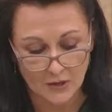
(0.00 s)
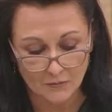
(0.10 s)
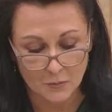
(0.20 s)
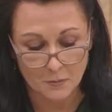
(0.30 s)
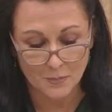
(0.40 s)

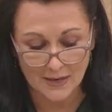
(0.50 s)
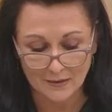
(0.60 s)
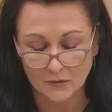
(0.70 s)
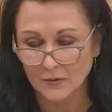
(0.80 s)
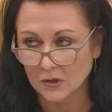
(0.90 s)
Government
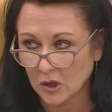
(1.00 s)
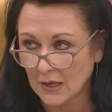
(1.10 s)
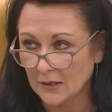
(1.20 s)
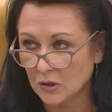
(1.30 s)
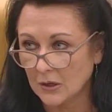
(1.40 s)
based on the
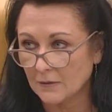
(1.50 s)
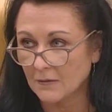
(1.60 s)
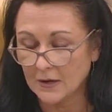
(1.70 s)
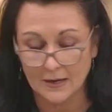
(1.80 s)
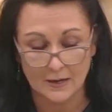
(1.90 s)
challenging
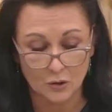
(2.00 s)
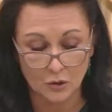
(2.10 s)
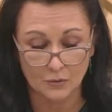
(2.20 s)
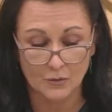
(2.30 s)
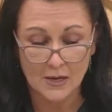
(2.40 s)

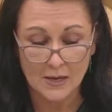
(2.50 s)
financial